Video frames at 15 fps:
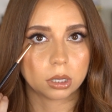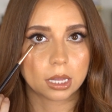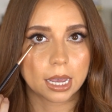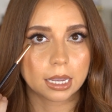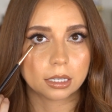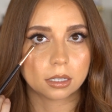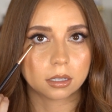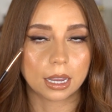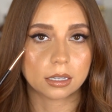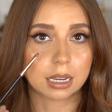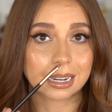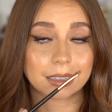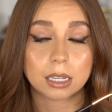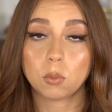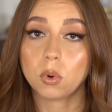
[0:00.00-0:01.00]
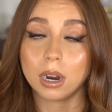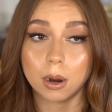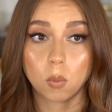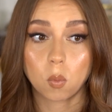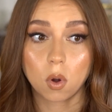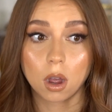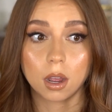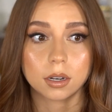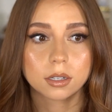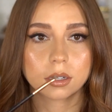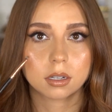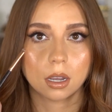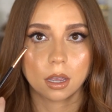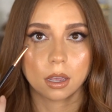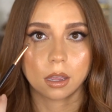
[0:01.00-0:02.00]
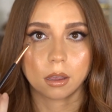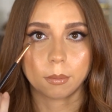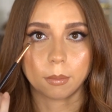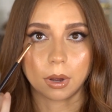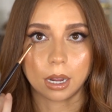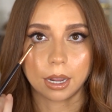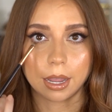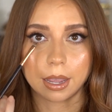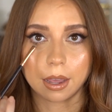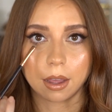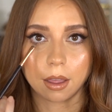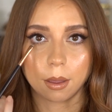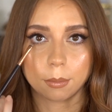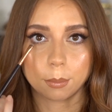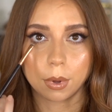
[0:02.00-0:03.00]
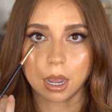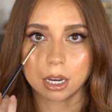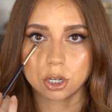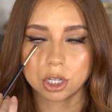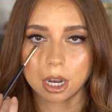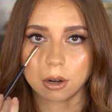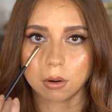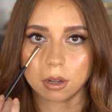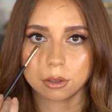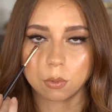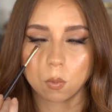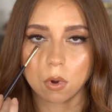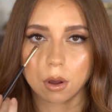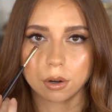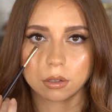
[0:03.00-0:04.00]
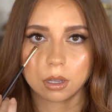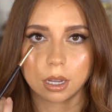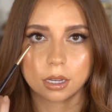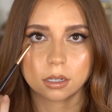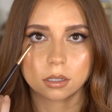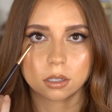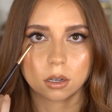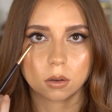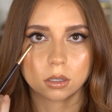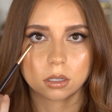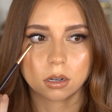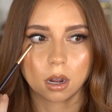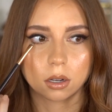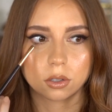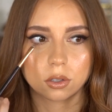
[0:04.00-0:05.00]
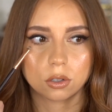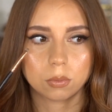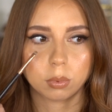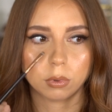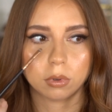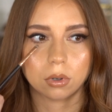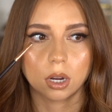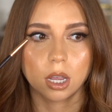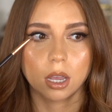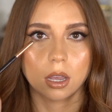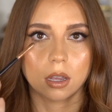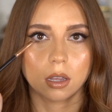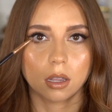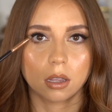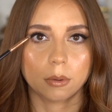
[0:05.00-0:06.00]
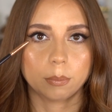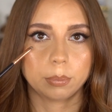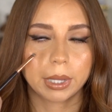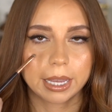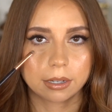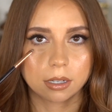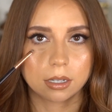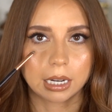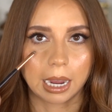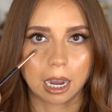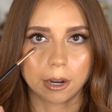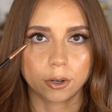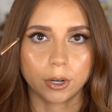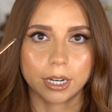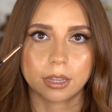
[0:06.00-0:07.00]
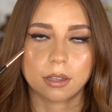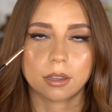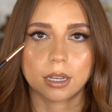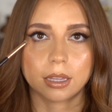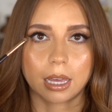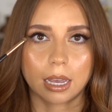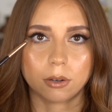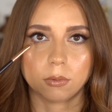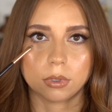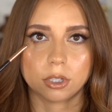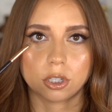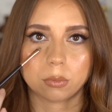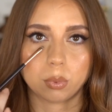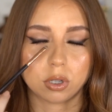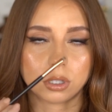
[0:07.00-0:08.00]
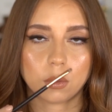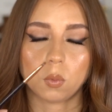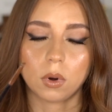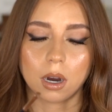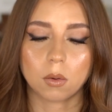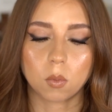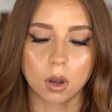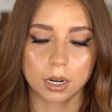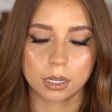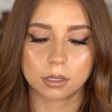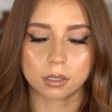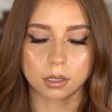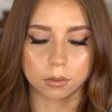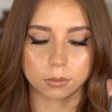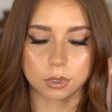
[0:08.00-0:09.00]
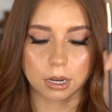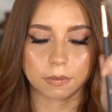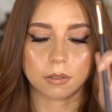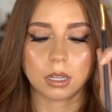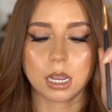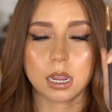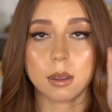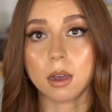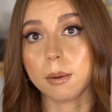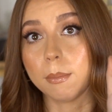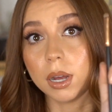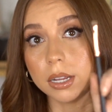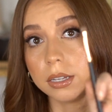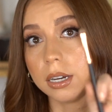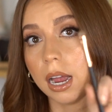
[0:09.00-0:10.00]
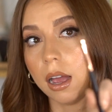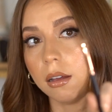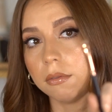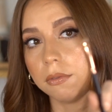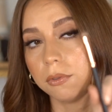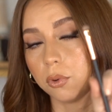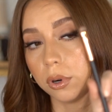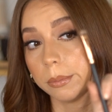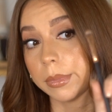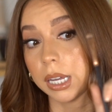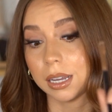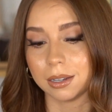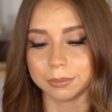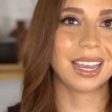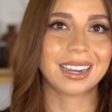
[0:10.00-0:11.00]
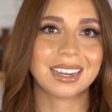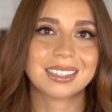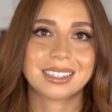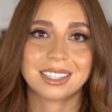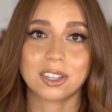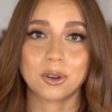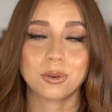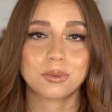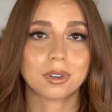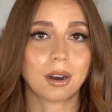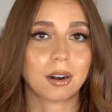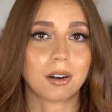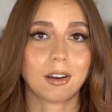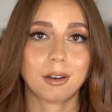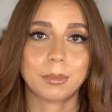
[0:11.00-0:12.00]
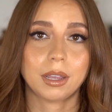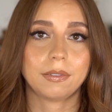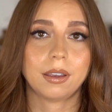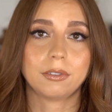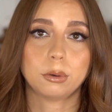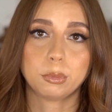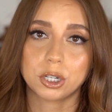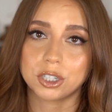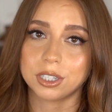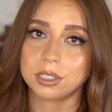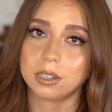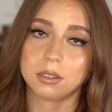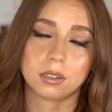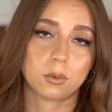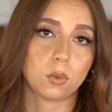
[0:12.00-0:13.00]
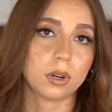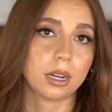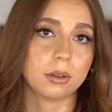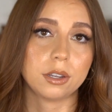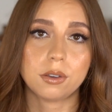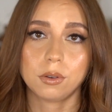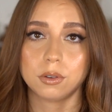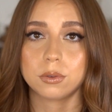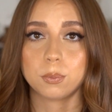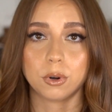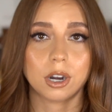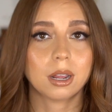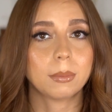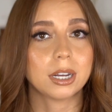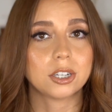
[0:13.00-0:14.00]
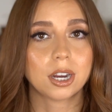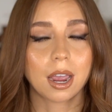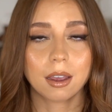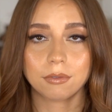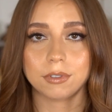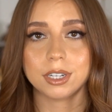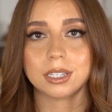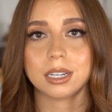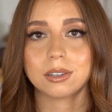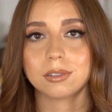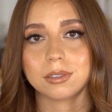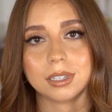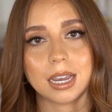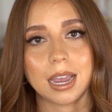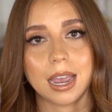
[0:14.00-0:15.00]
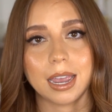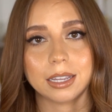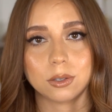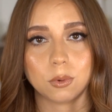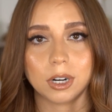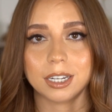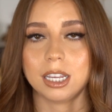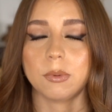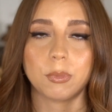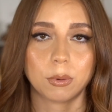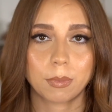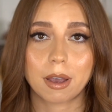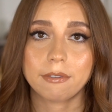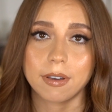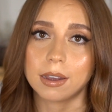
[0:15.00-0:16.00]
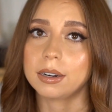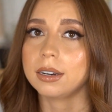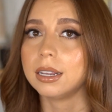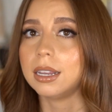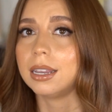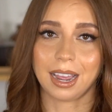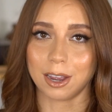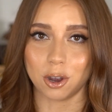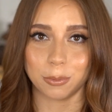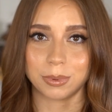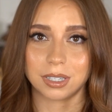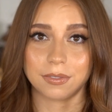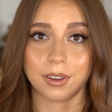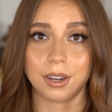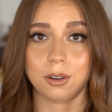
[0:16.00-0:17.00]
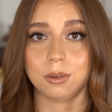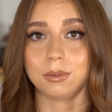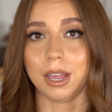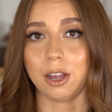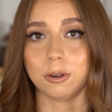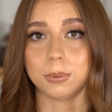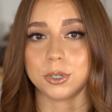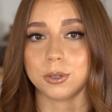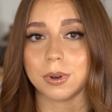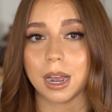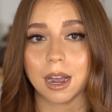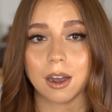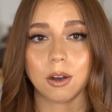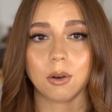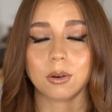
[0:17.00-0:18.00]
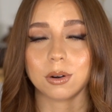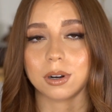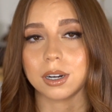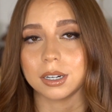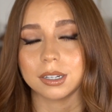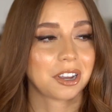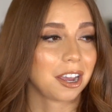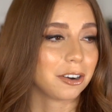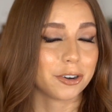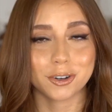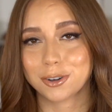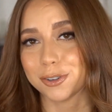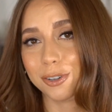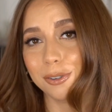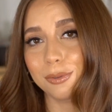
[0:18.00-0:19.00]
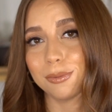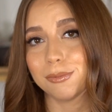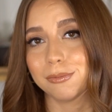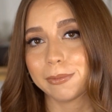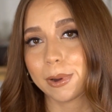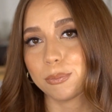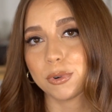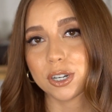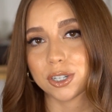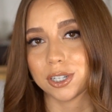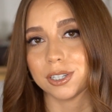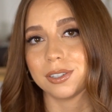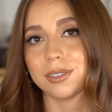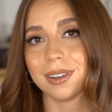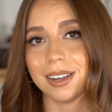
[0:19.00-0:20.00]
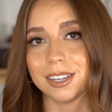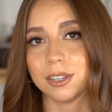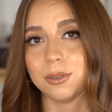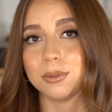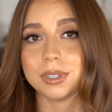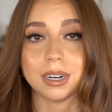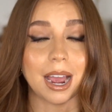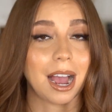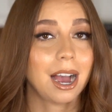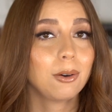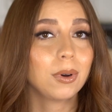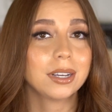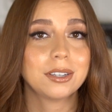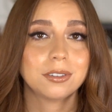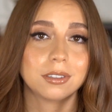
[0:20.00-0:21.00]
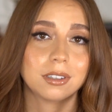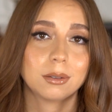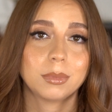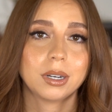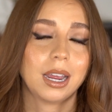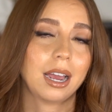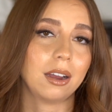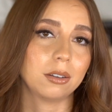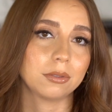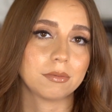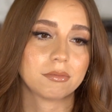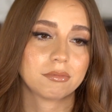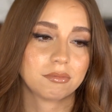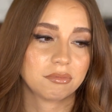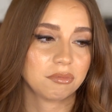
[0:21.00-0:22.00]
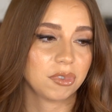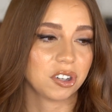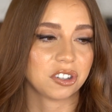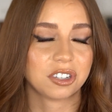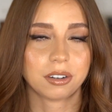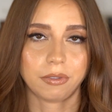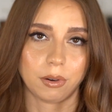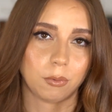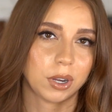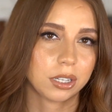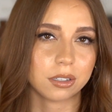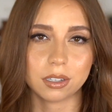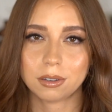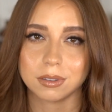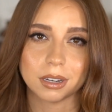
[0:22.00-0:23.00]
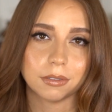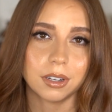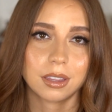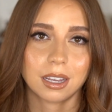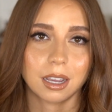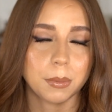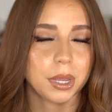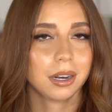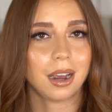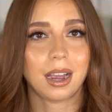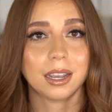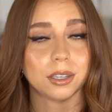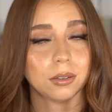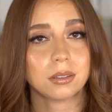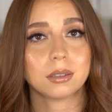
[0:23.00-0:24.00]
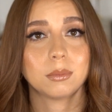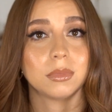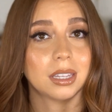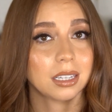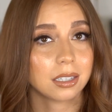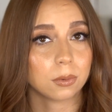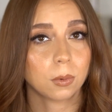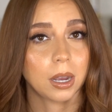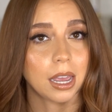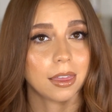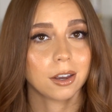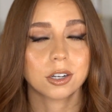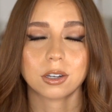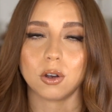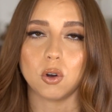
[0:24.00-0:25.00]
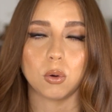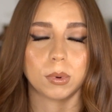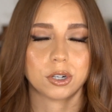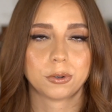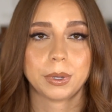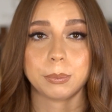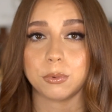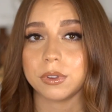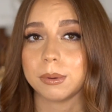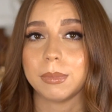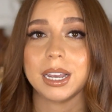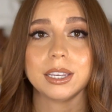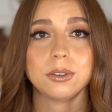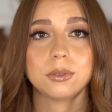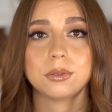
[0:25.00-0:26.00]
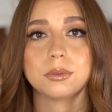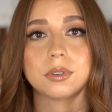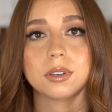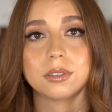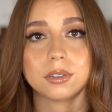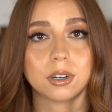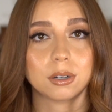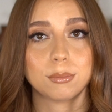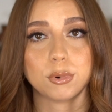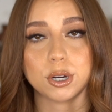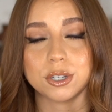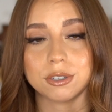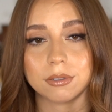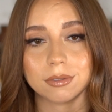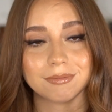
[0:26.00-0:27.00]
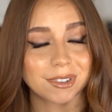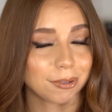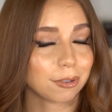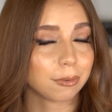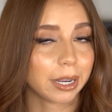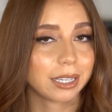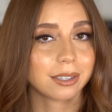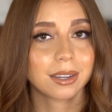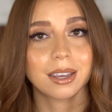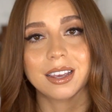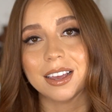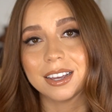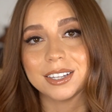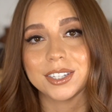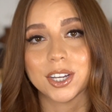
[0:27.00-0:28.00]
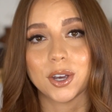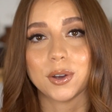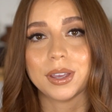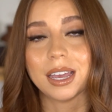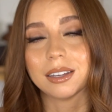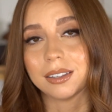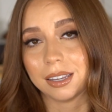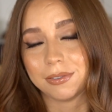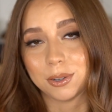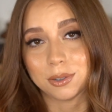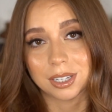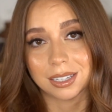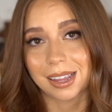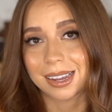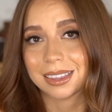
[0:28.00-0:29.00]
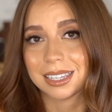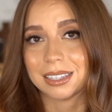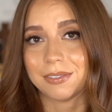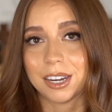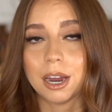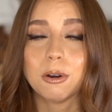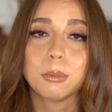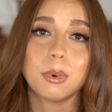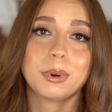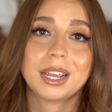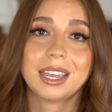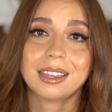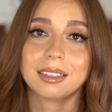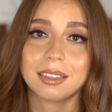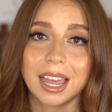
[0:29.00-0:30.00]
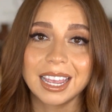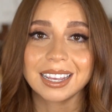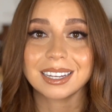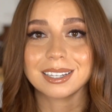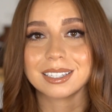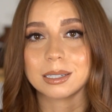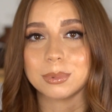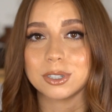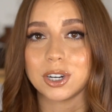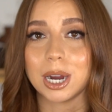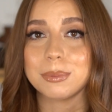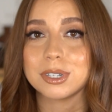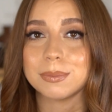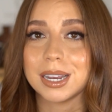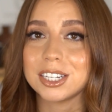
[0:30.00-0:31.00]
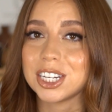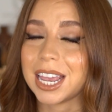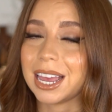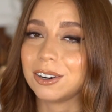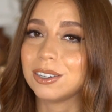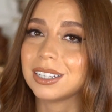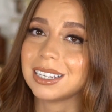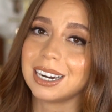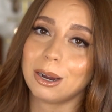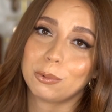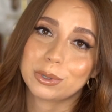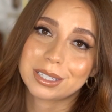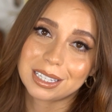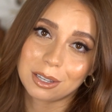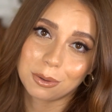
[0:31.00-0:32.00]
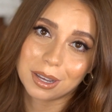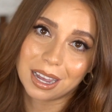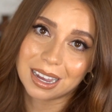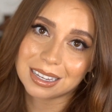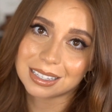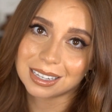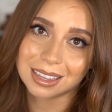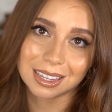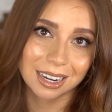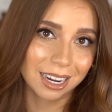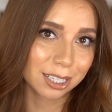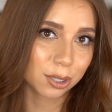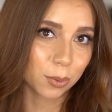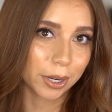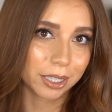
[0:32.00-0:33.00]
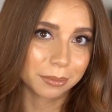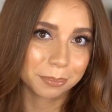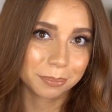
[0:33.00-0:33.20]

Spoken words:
place exactly where I want my eyeshadow on the waterline. So it's not super blended down or anything like that. It really just puts it where I want it. So definitely a must-have for me. Yeah, guys, those are all my favorite brushes. Those are what I use pretty much every single day. It's what I keep on my vanity. I hope this video helped you out, or kind of shows you what brushes I use and how I use them, and how there's different ways to use everything. I mean, I use them this way. There's a whole bunch of people that might use certain brushes different ways. So yeah, if you did like this video, remember to hit like, subscribe to my channel, and I will see you guys in the next one.